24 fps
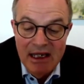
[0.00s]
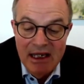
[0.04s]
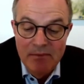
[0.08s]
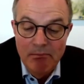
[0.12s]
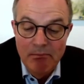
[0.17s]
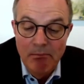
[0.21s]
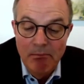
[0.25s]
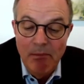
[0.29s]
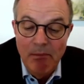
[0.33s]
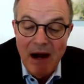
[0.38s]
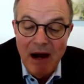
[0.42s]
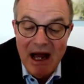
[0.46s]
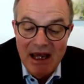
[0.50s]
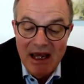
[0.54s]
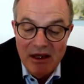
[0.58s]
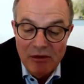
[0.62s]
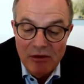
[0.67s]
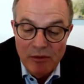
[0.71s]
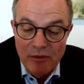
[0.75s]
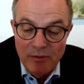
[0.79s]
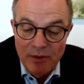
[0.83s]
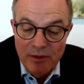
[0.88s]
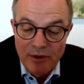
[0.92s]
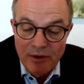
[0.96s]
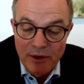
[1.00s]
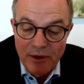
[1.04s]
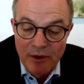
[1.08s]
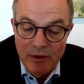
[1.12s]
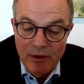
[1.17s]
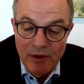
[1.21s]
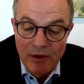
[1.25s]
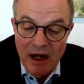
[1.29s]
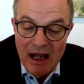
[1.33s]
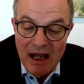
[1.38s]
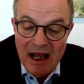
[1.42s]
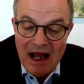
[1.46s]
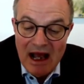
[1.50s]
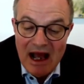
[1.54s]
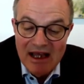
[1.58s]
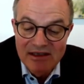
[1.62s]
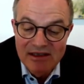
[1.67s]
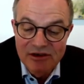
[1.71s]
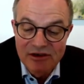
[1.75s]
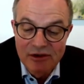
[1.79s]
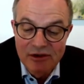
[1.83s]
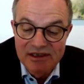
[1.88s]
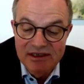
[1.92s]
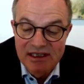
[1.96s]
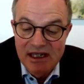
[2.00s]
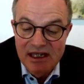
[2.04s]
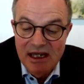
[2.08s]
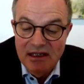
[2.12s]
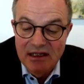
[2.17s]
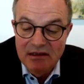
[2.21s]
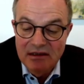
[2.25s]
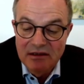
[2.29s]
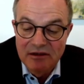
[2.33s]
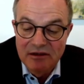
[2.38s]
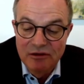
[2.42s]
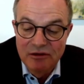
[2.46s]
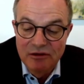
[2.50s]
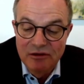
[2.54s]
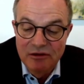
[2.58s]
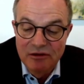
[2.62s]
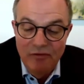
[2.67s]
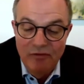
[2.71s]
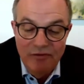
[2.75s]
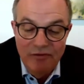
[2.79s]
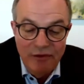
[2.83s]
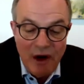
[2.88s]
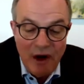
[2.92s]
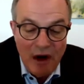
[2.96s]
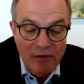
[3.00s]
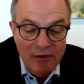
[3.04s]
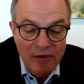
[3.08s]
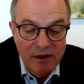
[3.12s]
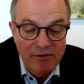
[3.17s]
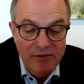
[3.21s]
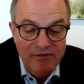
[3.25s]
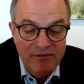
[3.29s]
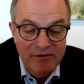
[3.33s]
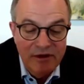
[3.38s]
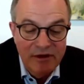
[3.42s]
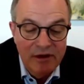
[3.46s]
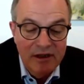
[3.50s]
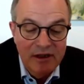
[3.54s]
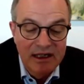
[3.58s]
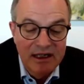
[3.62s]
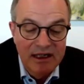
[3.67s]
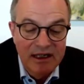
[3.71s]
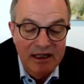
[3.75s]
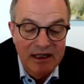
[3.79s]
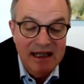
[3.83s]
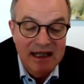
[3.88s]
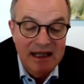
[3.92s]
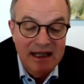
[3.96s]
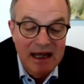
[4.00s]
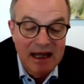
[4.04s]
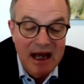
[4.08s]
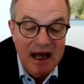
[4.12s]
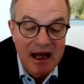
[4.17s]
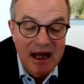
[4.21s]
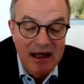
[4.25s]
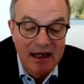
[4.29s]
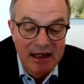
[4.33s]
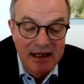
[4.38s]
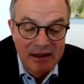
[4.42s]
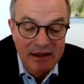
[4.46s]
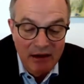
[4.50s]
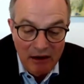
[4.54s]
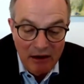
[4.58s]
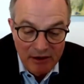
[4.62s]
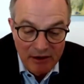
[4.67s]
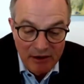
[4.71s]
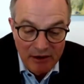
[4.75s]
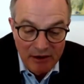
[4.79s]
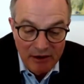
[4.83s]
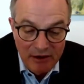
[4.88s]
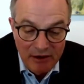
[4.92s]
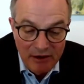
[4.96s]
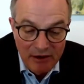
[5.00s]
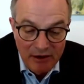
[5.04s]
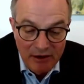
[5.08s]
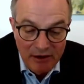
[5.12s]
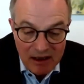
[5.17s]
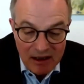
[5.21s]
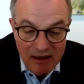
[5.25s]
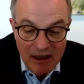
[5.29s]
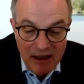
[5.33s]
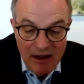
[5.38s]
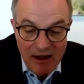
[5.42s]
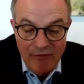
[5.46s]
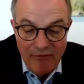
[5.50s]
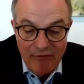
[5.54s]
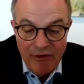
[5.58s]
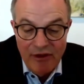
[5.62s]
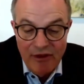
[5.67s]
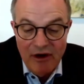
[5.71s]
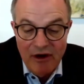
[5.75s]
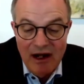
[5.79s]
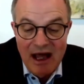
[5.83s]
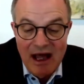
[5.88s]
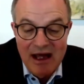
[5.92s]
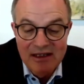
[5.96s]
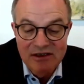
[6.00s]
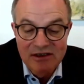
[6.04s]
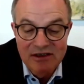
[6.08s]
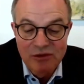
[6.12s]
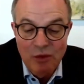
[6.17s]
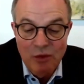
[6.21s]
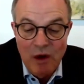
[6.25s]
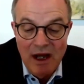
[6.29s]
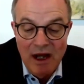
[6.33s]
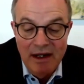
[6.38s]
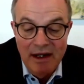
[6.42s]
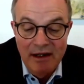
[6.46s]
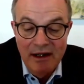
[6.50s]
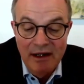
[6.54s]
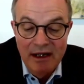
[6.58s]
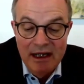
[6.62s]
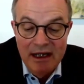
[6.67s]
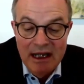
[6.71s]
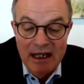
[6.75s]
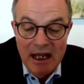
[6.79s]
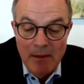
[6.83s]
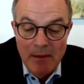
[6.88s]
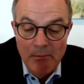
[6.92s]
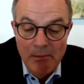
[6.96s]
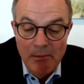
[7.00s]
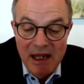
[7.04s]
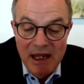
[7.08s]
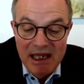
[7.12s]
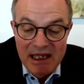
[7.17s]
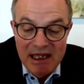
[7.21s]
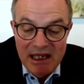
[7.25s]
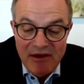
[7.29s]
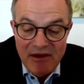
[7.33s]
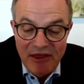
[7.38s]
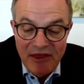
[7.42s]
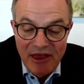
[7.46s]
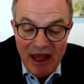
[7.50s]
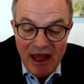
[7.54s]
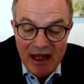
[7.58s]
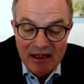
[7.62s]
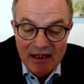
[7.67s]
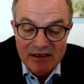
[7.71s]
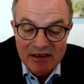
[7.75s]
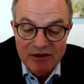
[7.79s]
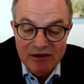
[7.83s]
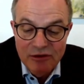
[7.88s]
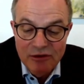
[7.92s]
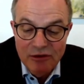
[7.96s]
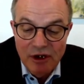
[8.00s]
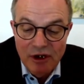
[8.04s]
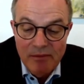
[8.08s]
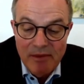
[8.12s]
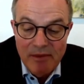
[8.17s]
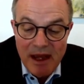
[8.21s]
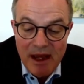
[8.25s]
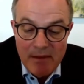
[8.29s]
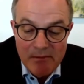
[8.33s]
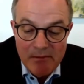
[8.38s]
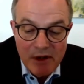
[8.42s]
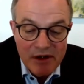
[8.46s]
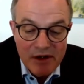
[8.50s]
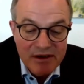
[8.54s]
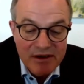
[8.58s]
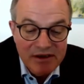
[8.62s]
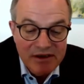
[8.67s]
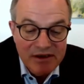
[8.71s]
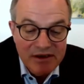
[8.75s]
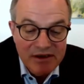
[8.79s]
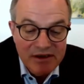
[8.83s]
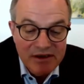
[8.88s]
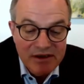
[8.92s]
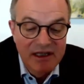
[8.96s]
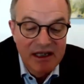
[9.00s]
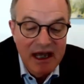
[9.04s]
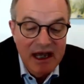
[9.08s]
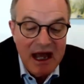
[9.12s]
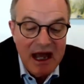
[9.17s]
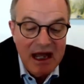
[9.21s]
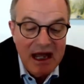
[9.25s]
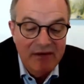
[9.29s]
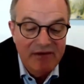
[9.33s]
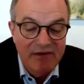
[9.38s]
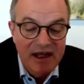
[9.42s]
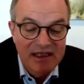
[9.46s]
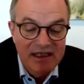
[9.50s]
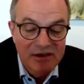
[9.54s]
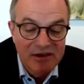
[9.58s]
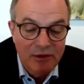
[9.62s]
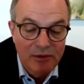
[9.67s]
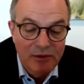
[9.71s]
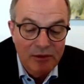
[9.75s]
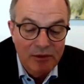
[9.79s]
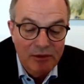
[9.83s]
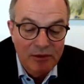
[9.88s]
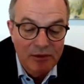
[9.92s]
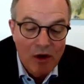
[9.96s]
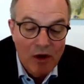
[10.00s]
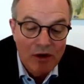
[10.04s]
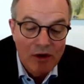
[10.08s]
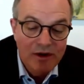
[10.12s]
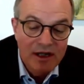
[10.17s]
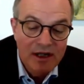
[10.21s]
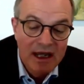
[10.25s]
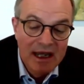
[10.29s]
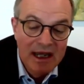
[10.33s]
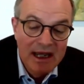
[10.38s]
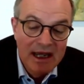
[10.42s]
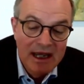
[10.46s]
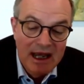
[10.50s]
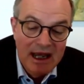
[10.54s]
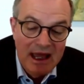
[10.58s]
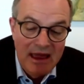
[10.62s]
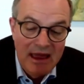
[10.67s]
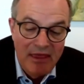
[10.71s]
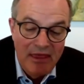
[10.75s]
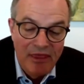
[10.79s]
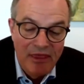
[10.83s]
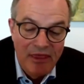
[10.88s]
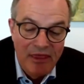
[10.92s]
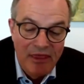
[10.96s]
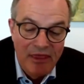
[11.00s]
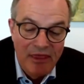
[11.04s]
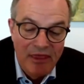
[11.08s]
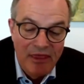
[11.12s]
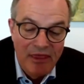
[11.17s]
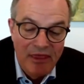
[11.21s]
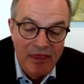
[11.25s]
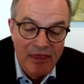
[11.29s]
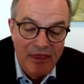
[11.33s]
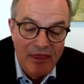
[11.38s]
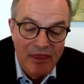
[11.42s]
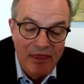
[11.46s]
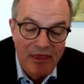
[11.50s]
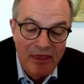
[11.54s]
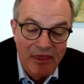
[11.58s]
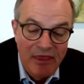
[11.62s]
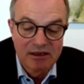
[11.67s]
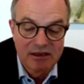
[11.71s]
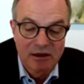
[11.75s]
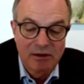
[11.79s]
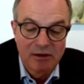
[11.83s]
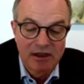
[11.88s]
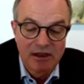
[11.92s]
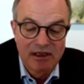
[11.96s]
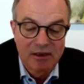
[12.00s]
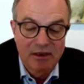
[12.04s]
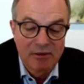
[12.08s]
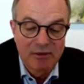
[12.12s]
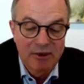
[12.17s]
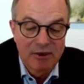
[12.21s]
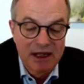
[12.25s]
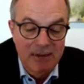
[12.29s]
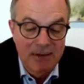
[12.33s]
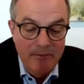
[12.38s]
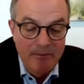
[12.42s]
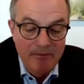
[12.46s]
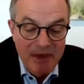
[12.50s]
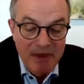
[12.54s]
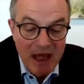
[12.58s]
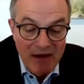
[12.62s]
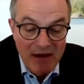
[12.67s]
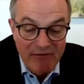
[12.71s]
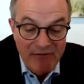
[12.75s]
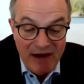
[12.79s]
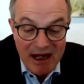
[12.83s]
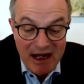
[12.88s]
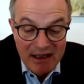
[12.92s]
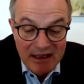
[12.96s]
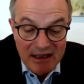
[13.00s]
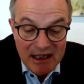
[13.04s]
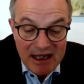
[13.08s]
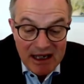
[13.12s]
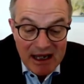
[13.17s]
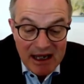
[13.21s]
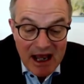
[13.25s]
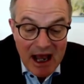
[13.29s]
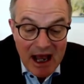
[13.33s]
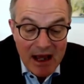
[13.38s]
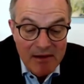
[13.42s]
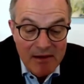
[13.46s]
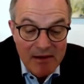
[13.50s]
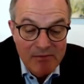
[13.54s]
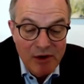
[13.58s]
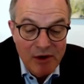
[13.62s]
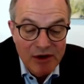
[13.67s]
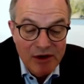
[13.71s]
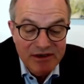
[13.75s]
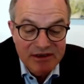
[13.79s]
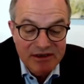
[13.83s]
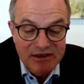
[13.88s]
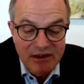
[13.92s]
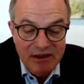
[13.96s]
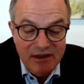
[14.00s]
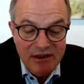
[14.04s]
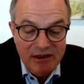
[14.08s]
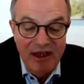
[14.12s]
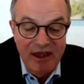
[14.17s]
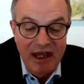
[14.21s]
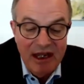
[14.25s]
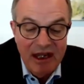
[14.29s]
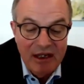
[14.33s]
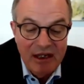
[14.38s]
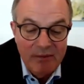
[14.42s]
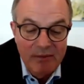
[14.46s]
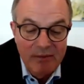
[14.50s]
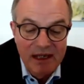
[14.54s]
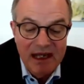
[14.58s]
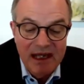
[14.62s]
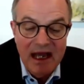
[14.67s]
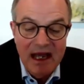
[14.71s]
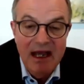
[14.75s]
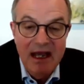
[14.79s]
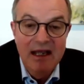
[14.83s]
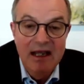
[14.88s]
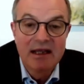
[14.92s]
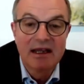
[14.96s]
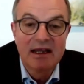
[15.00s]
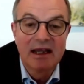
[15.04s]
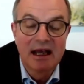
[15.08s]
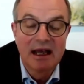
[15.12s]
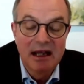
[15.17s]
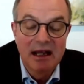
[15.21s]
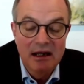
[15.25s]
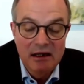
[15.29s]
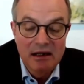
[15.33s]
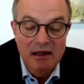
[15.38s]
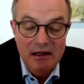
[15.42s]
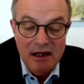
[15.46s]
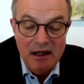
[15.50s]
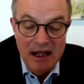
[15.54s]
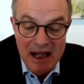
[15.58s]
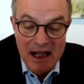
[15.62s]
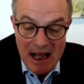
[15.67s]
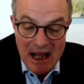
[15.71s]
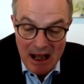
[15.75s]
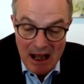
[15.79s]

and BioPro associated to Fraunhofer, Italia, and Anteja for the last one. Many thanks to the members of the advisory board and the joint secretary. Finally, I must thank Michael Keller,